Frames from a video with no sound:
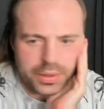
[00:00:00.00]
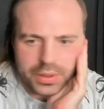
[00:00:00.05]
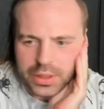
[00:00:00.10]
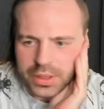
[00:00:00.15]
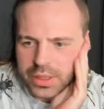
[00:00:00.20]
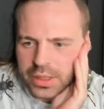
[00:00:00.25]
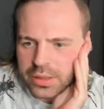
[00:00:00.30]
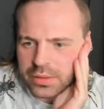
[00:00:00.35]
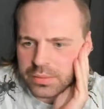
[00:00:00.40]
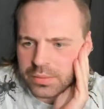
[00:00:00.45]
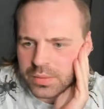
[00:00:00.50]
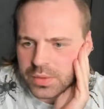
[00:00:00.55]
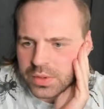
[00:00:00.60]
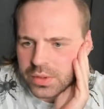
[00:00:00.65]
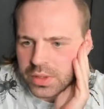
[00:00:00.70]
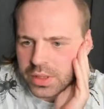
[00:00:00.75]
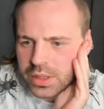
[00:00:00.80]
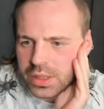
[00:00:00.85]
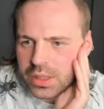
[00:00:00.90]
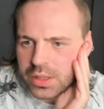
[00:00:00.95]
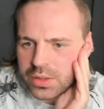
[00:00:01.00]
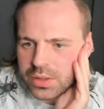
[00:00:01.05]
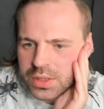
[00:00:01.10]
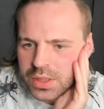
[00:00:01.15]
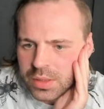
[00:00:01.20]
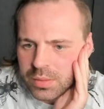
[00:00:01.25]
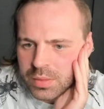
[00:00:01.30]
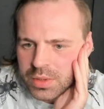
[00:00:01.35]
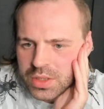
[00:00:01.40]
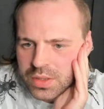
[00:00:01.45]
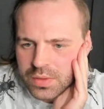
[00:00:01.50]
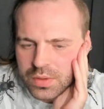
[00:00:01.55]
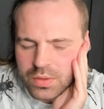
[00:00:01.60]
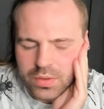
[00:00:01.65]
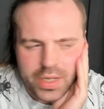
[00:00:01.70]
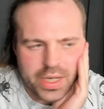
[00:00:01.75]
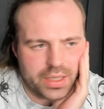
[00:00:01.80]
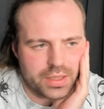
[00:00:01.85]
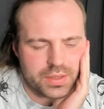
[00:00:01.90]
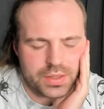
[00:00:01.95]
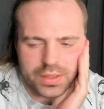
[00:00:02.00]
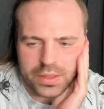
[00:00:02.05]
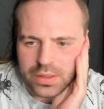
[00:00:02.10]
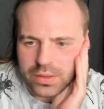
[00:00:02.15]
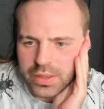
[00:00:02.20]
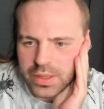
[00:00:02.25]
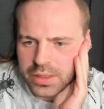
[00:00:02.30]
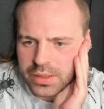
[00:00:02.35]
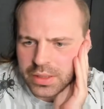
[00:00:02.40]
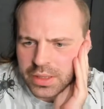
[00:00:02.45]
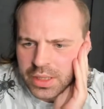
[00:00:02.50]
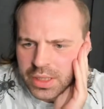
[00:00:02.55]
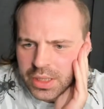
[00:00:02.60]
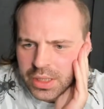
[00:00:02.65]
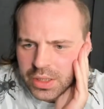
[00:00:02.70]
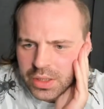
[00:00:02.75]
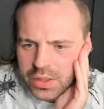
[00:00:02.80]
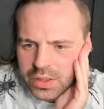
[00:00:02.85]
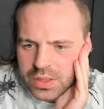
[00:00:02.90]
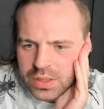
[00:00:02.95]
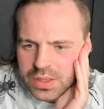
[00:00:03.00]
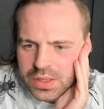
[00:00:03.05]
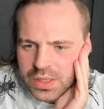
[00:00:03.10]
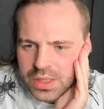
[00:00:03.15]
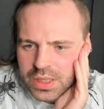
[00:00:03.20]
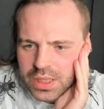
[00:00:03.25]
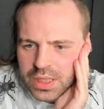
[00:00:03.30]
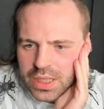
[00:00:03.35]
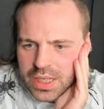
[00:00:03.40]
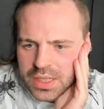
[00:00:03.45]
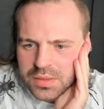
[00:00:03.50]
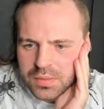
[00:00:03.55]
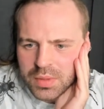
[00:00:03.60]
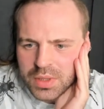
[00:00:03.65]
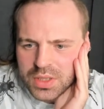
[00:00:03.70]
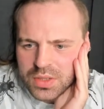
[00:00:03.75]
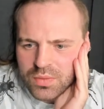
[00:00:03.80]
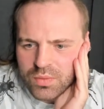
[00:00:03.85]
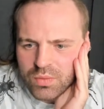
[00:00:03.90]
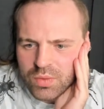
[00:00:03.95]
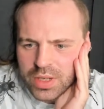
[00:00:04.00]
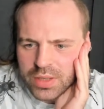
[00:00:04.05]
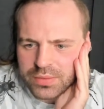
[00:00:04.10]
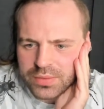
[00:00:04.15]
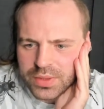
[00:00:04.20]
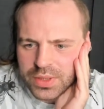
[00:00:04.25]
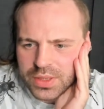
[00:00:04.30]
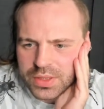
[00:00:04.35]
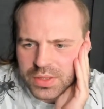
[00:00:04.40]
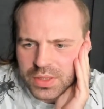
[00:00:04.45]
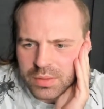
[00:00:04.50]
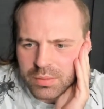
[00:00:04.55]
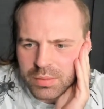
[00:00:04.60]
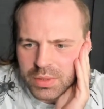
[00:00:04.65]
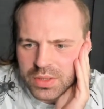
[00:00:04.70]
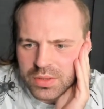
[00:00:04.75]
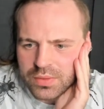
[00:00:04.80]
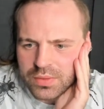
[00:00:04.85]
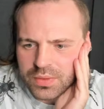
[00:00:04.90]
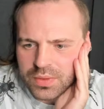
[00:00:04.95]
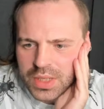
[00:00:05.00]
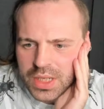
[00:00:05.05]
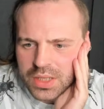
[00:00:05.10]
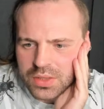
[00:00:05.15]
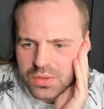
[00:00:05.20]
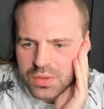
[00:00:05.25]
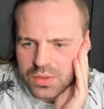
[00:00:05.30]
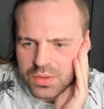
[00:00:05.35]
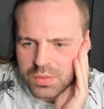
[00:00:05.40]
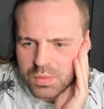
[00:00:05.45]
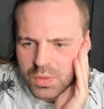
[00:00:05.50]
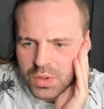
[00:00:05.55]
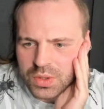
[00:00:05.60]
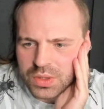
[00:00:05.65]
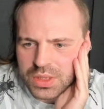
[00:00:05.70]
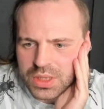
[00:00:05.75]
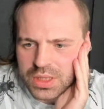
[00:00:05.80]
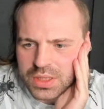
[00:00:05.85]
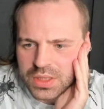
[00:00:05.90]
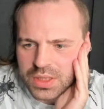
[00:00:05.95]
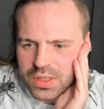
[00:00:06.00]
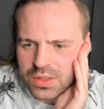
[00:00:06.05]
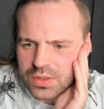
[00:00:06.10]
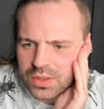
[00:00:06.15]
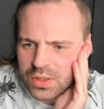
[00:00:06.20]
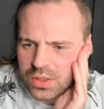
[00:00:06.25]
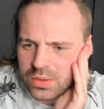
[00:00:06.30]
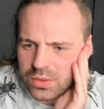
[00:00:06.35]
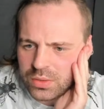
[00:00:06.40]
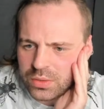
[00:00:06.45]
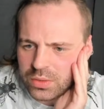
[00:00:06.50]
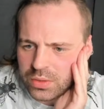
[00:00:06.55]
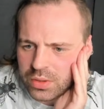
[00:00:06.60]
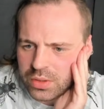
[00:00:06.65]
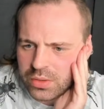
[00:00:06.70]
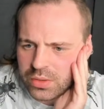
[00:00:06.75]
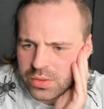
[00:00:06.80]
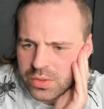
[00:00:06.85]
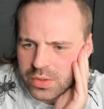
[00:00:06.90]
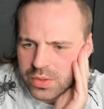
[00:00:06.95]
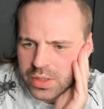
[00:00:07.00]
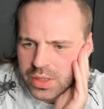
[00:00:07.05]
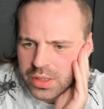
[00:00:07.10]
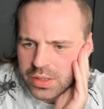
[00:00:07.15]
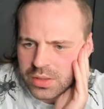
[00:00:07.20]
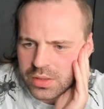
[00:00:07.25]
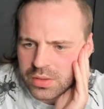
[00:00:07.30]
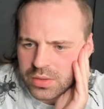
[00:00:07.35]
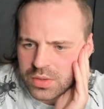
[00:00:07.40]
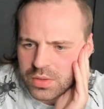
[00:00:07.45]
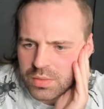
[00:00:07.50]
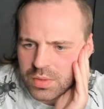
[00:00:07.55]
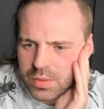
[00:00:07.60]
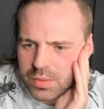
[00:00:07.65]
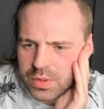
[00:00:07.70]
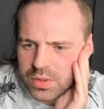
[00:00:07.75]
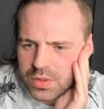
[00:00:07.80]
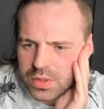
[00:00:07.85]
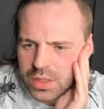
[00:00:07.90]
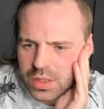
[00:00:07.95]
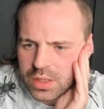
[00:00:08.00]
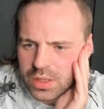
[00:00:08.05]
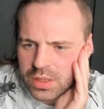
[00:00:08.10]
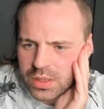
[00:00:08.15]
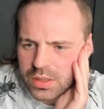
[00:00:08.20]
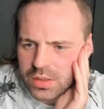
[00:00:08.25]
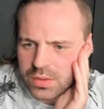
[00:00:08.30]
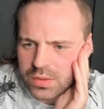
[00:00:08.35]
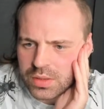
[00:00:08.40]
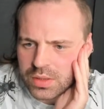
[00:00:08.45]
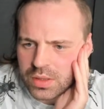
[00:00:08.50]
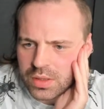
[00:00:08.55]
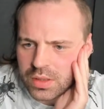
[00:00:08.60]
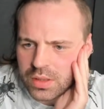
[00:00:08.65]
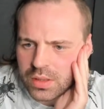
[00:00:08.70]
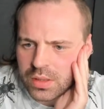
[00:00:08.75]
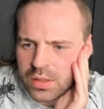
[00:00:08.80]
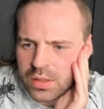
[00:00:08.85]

Yeah, so like here's an image of the Dragon Slayer, right? You can see it has a bunch of roughness and a bunch of extra small details. Oh, those are nice. Should probably try and get those in there.